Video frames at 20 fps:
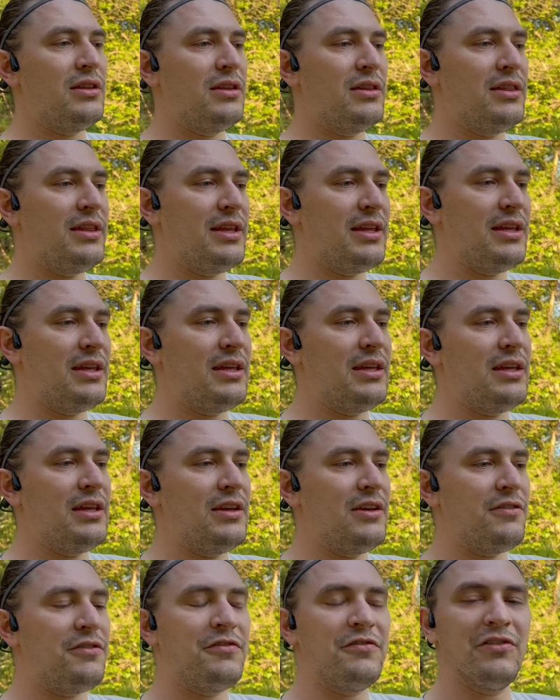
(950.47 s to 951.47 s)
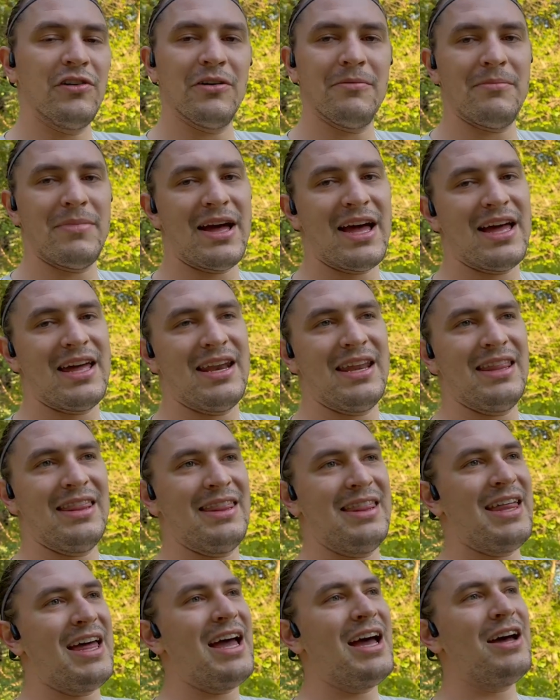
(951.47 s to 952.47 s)
the footbed,
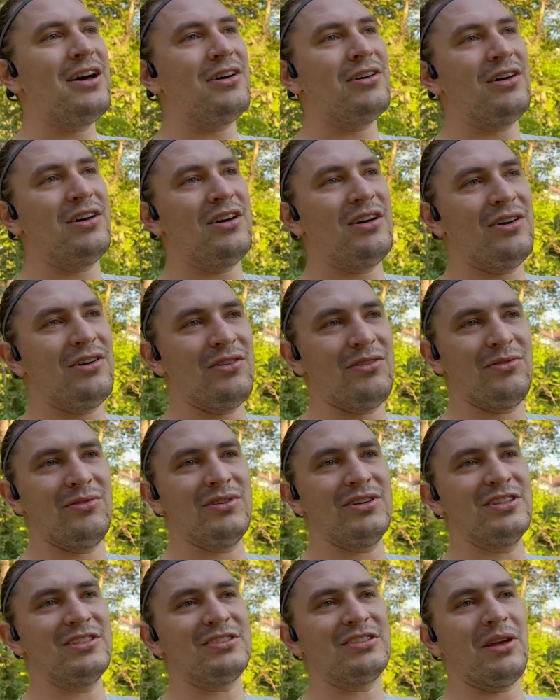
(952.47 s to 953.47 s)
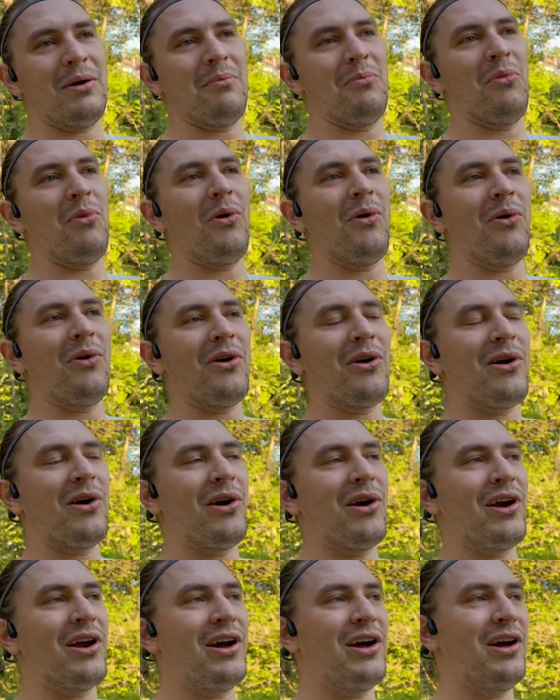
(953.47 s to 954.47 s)
that was
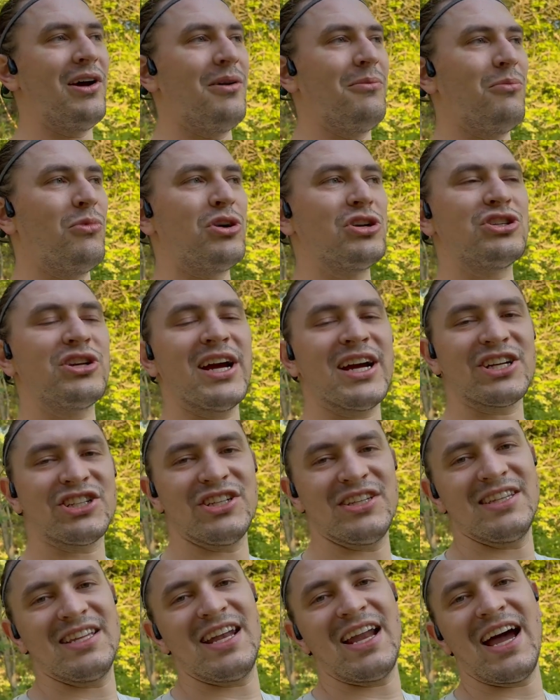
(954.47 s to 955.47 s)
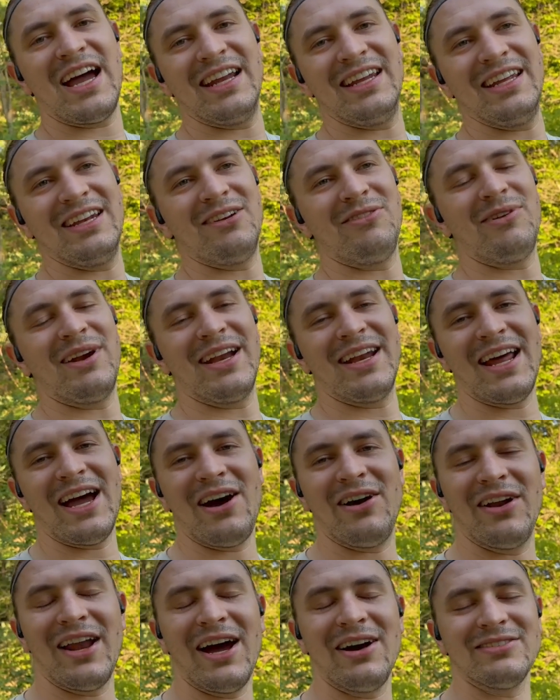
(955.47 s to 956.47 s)
more more traction than I needed right
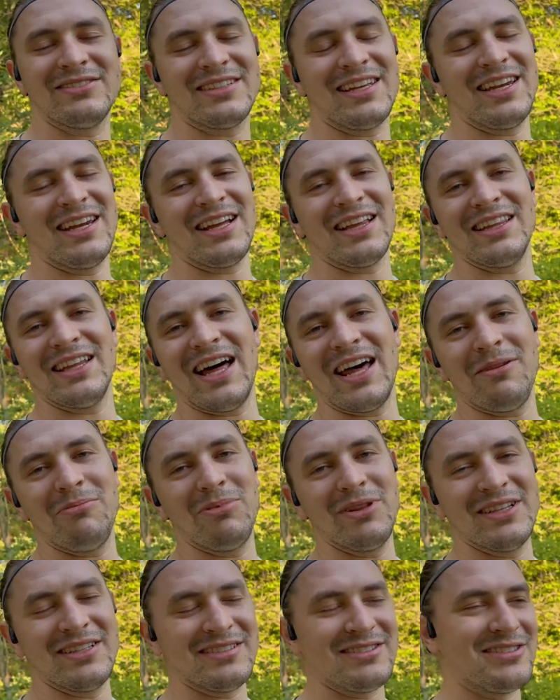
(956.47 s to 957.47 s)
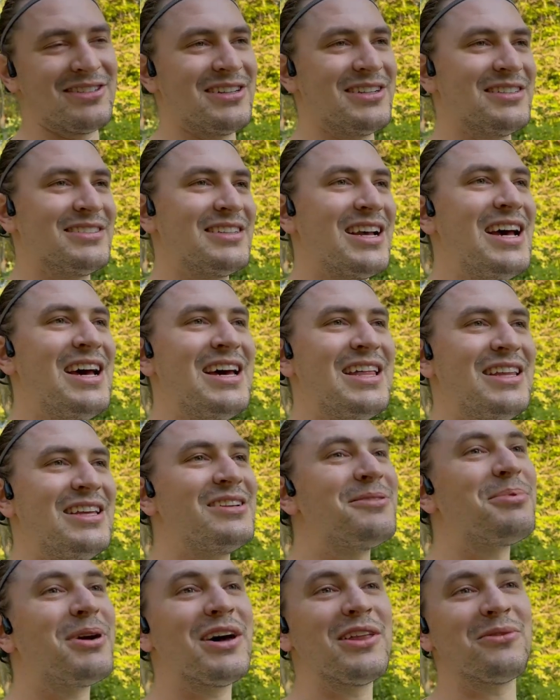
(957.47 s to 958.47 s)
now, and I was getting a lot of blisters.
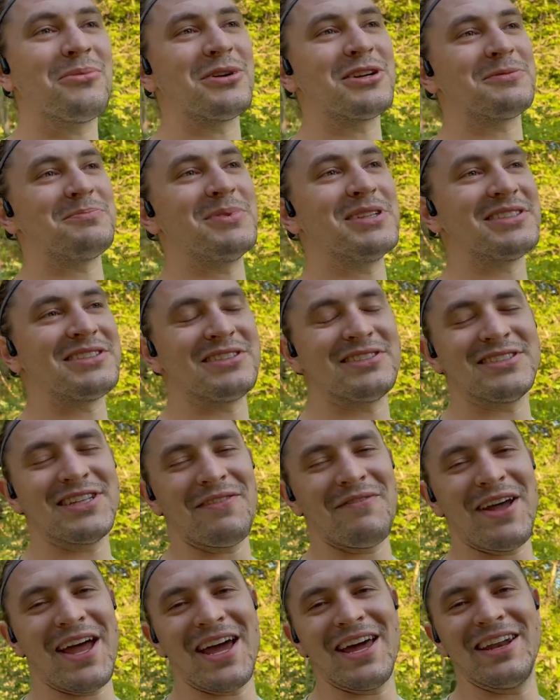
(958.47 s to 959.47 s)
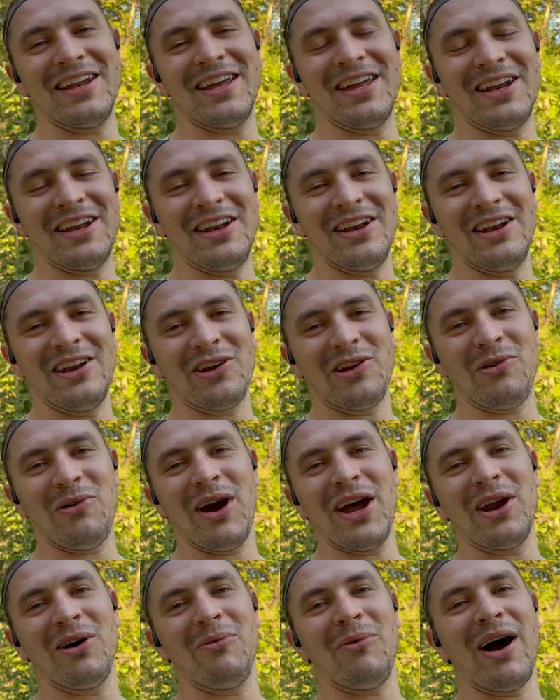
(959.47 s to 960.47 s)
These are probably the worst blisters I've had in
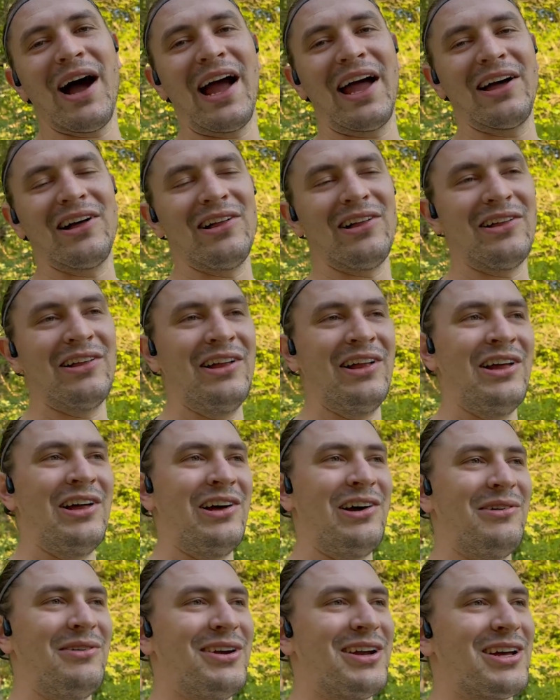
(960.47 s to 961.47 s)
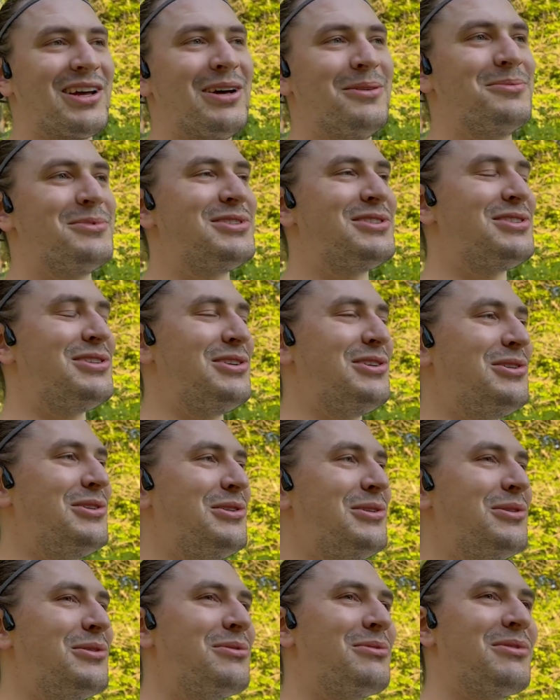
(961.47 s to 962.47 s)
quite a while when it comes
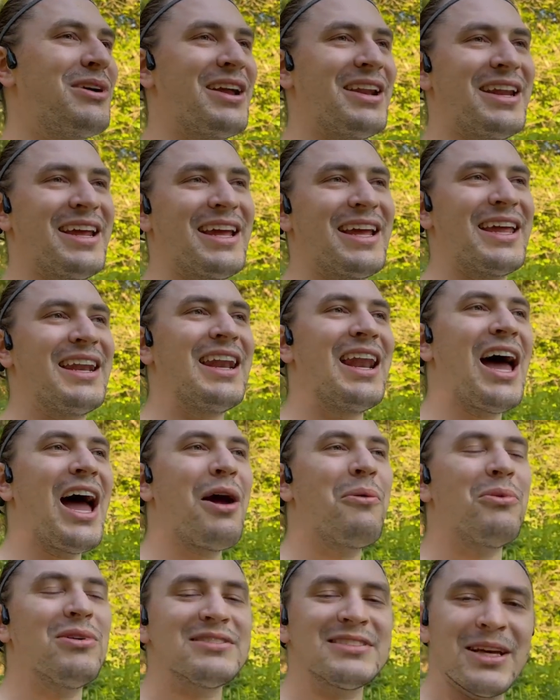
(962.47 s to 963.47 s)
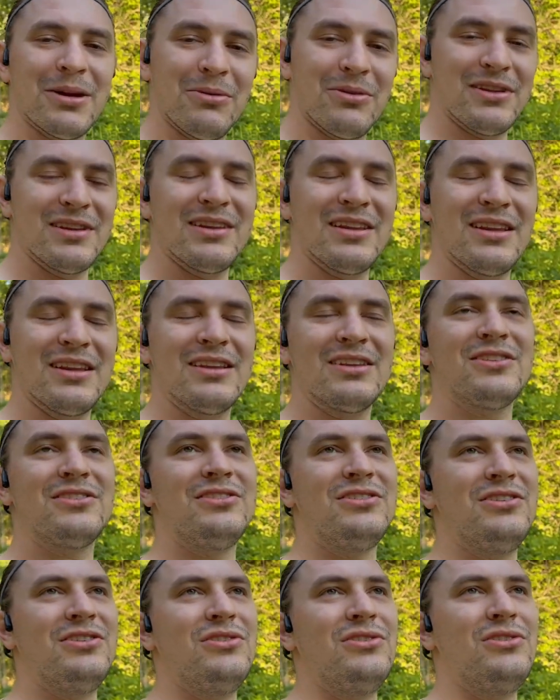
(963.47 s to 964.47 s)
to running. And I was able
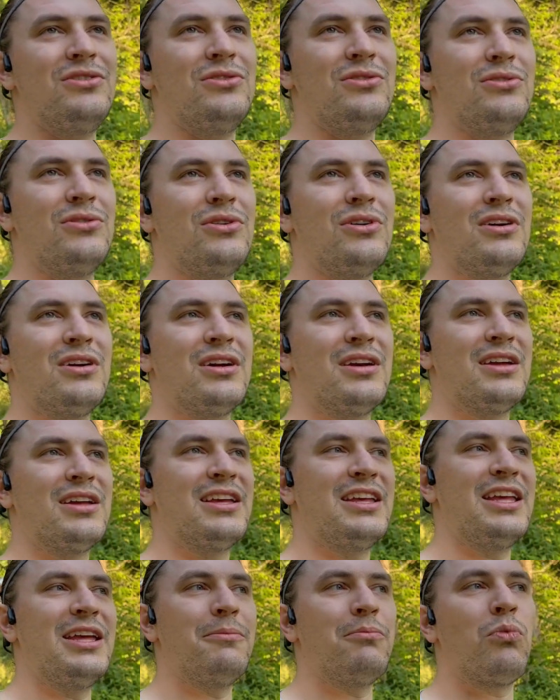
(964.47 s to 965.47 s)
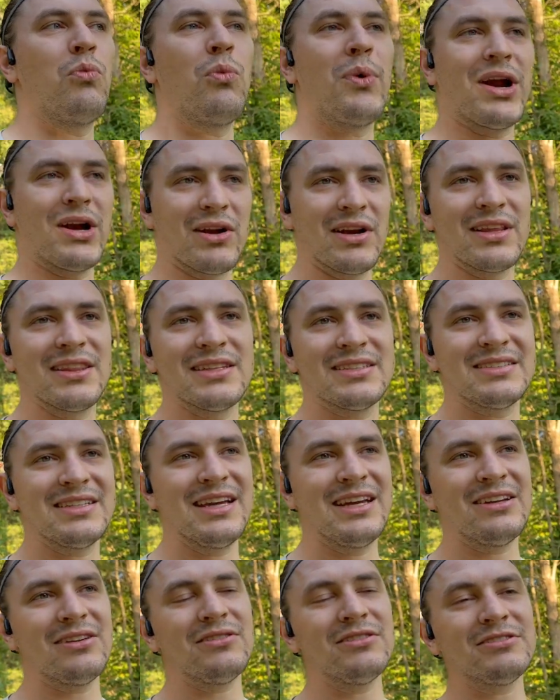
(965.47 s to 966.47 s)
to keep wearing the
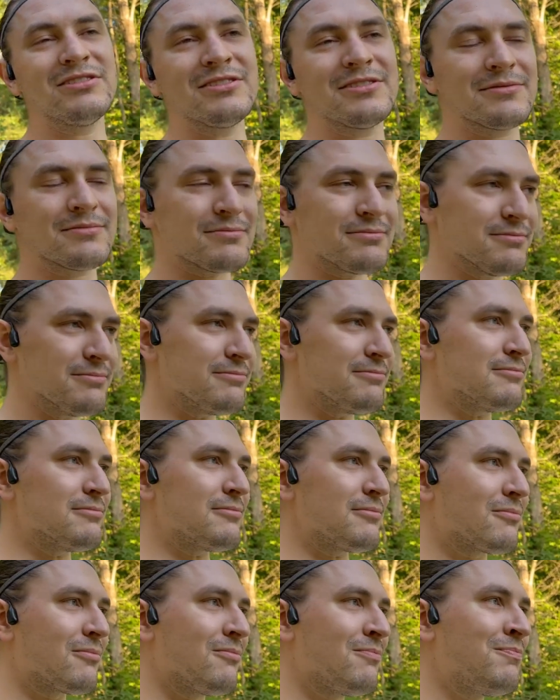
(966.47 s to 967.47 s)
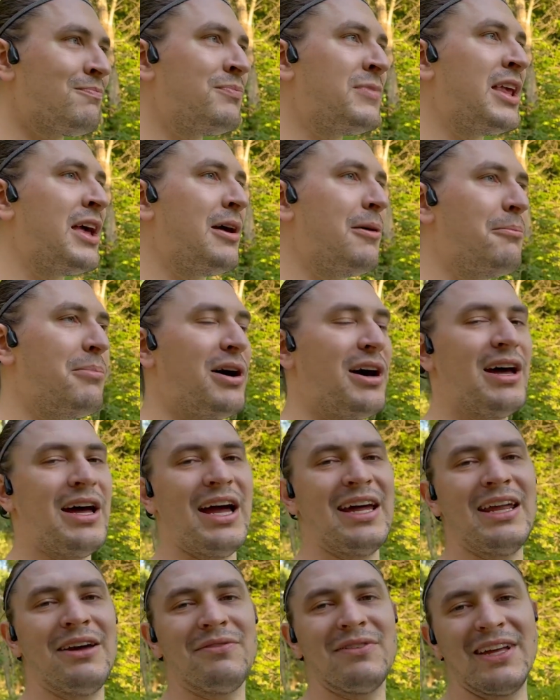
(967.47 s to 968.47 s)
sandals.
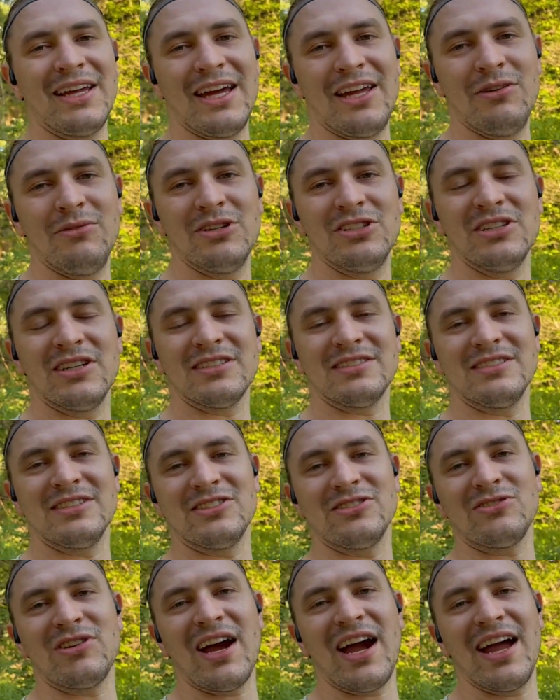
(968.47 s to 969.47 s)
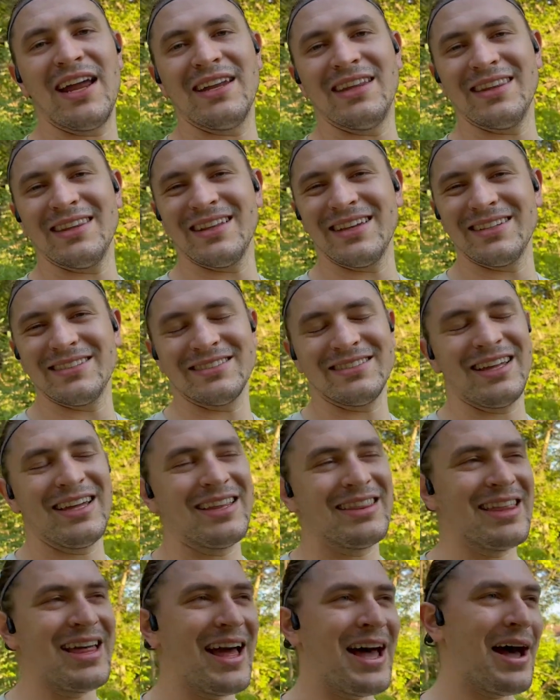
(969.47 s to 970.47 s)
But I definitely had to adjust the stride and things
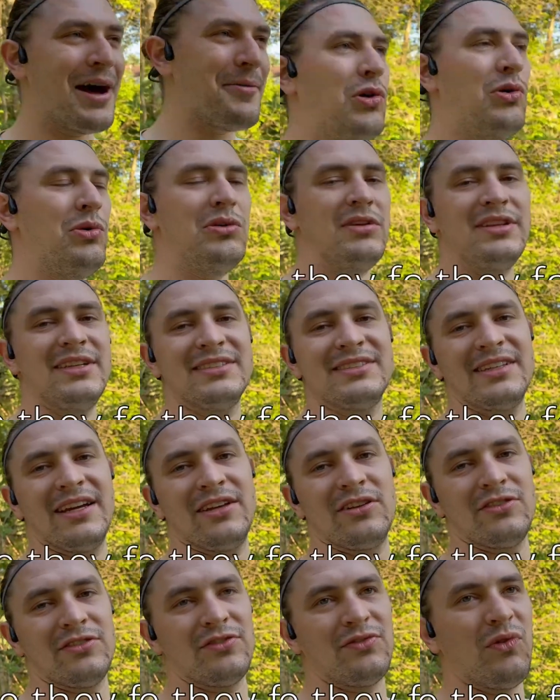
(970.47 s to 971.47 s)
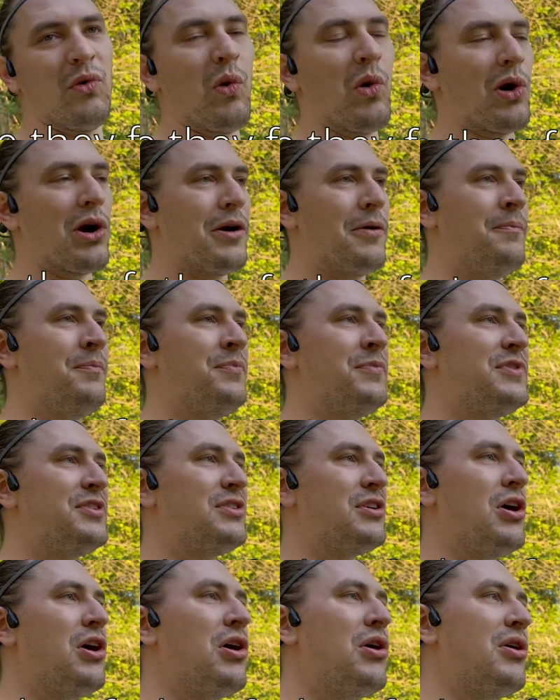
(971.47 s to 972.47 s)
like that. Who are these sandals for?
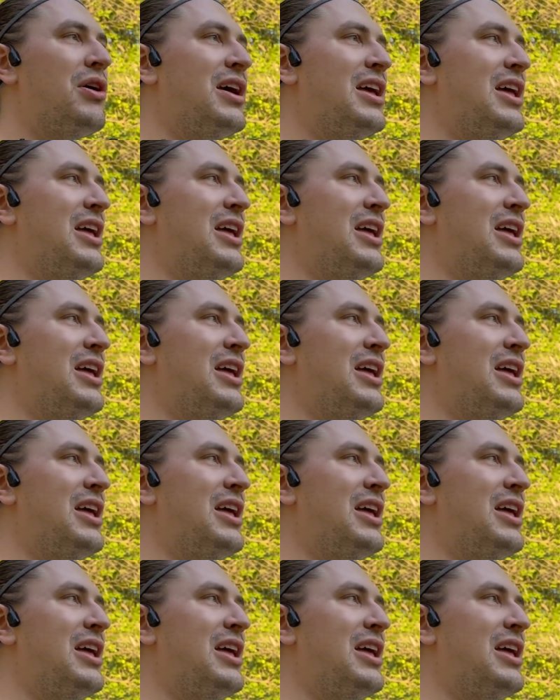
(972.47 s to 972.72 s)
So